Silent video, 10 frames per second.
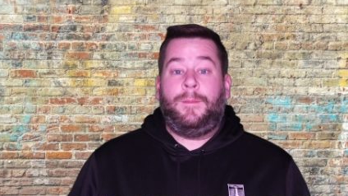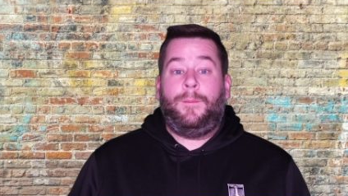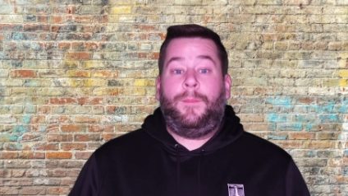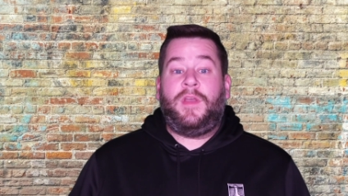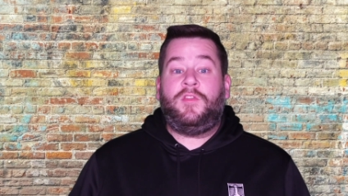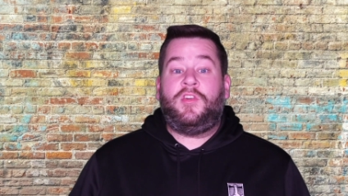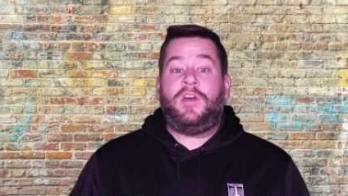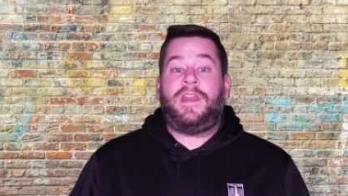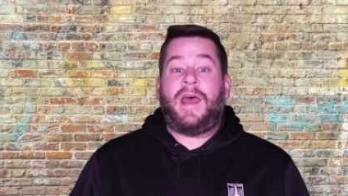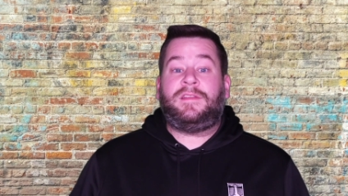but you
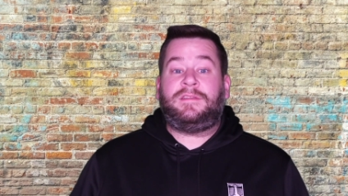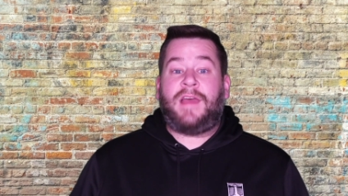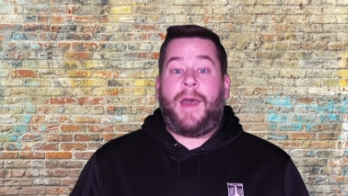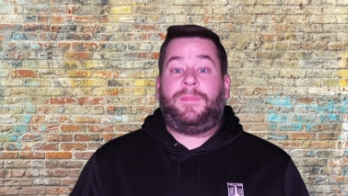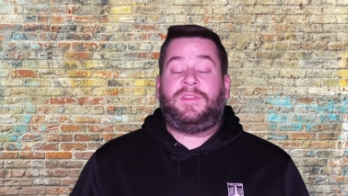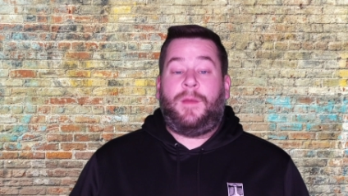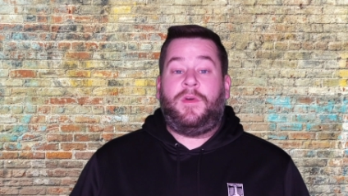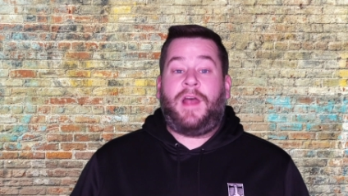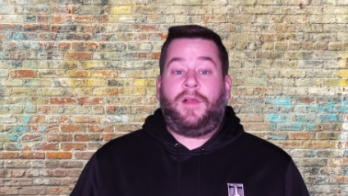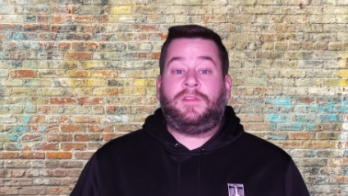could not stop
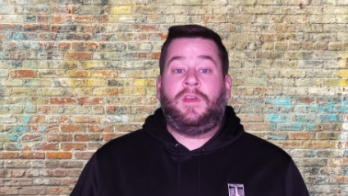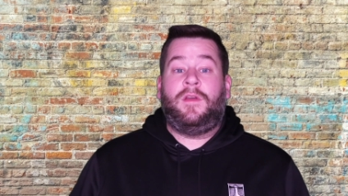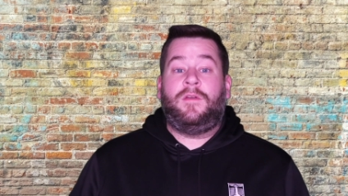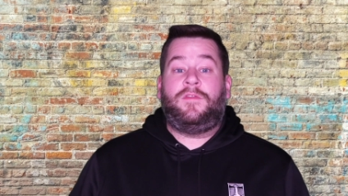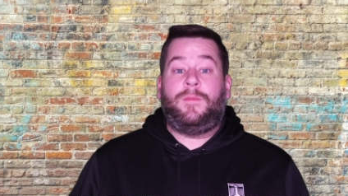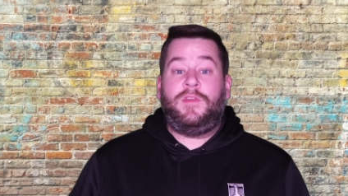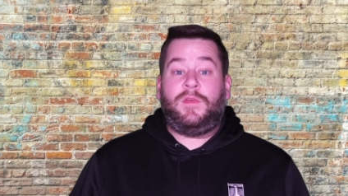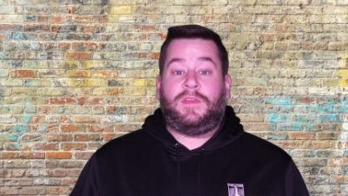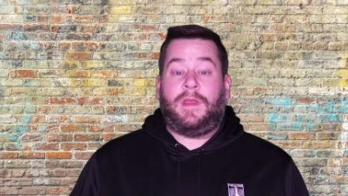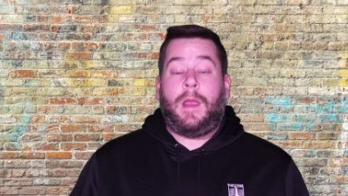someone else from
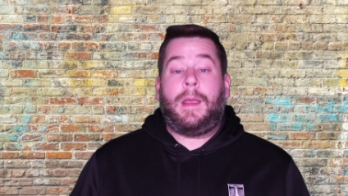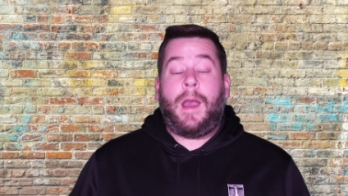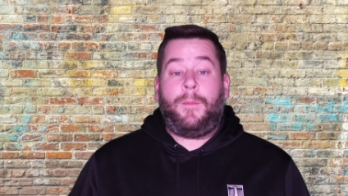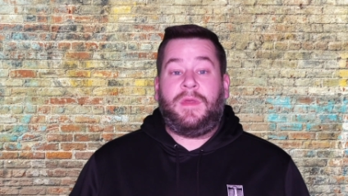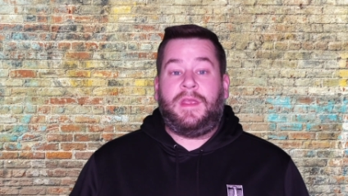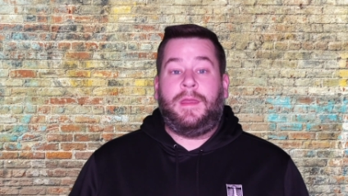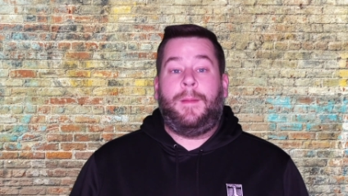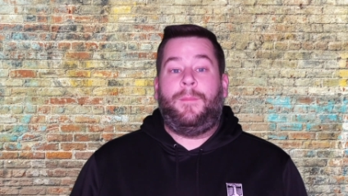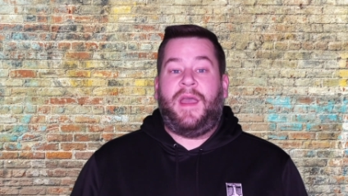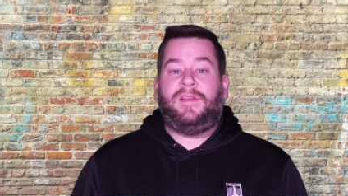using company
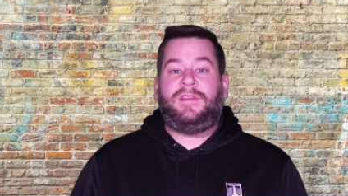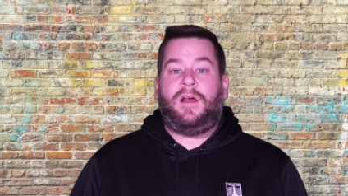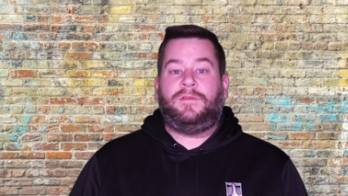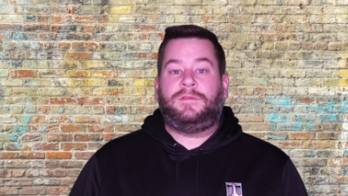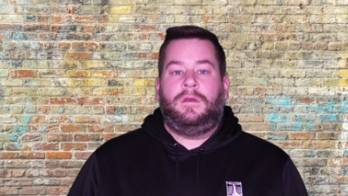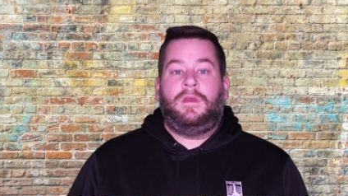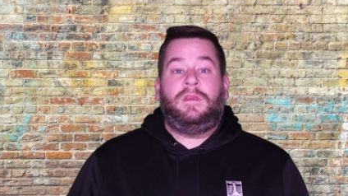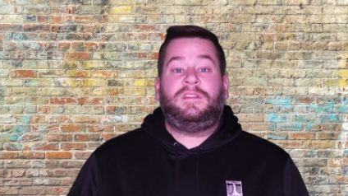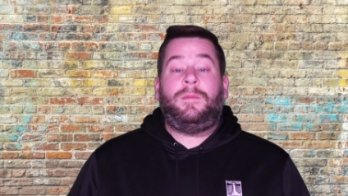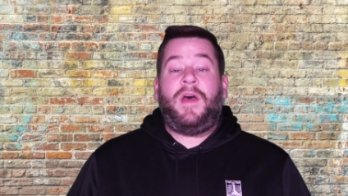by itself.
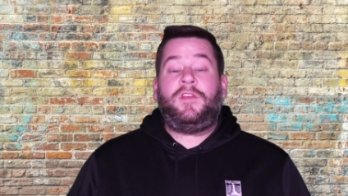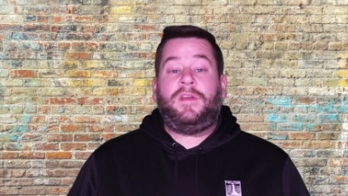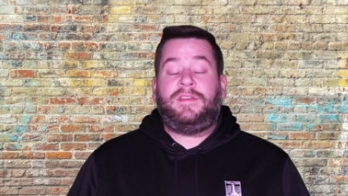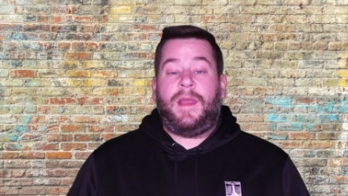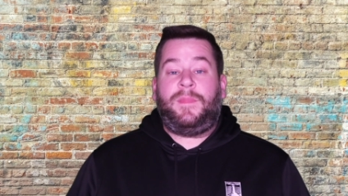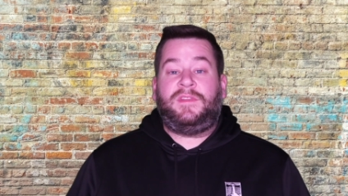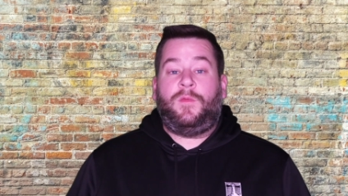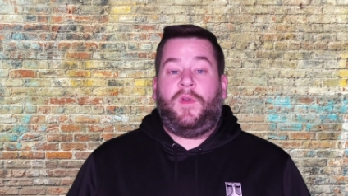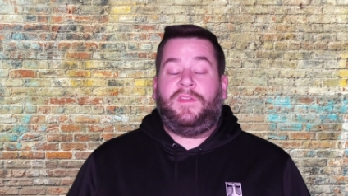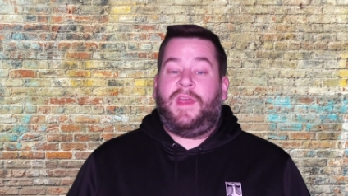Some other examples
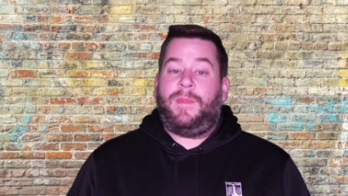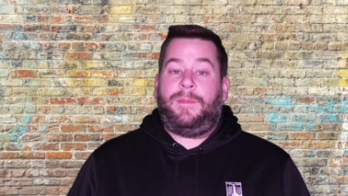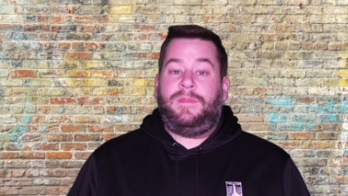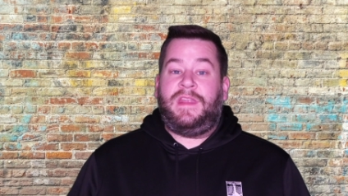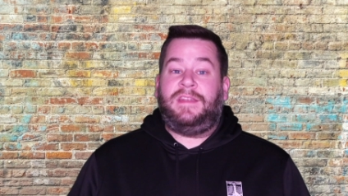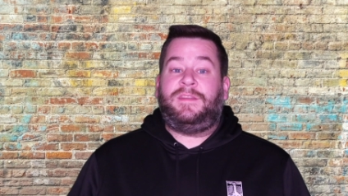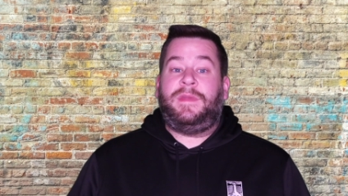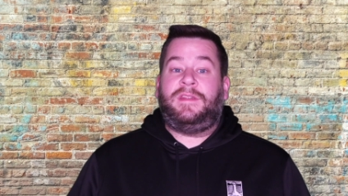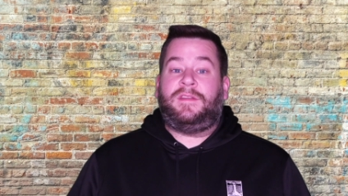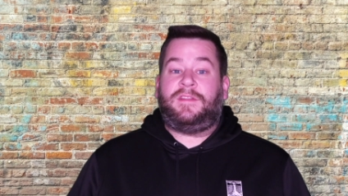of words that may need to
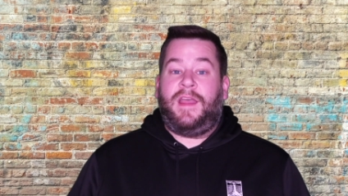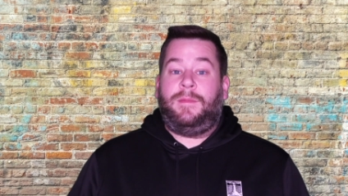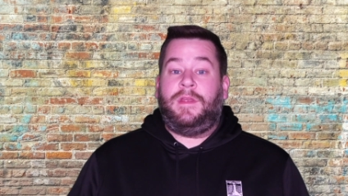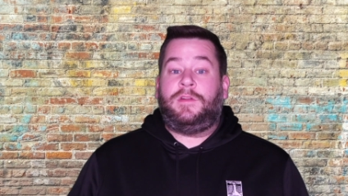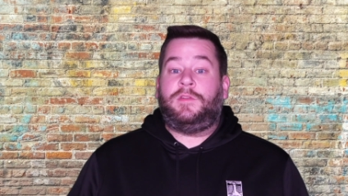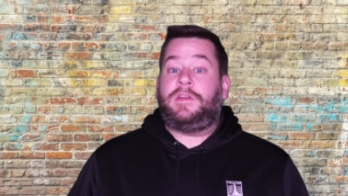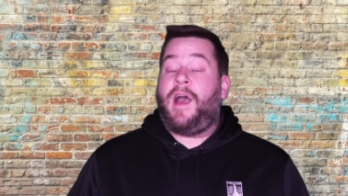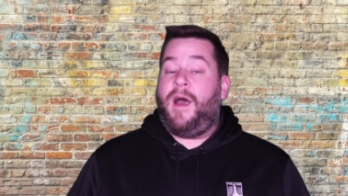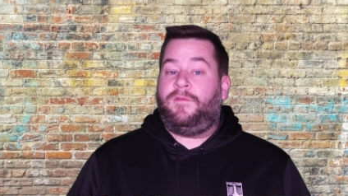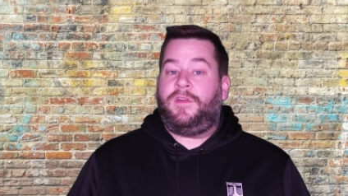be disclaimed include
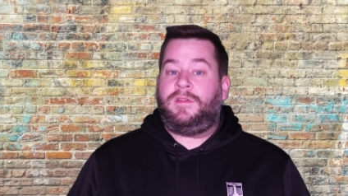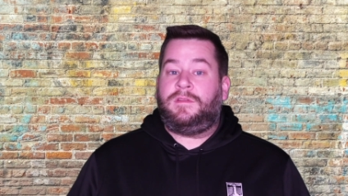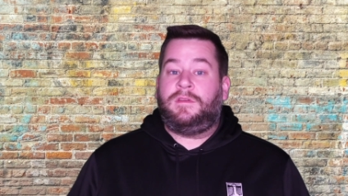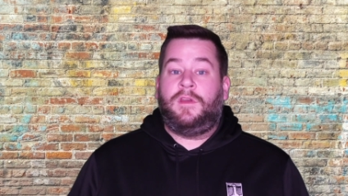conference,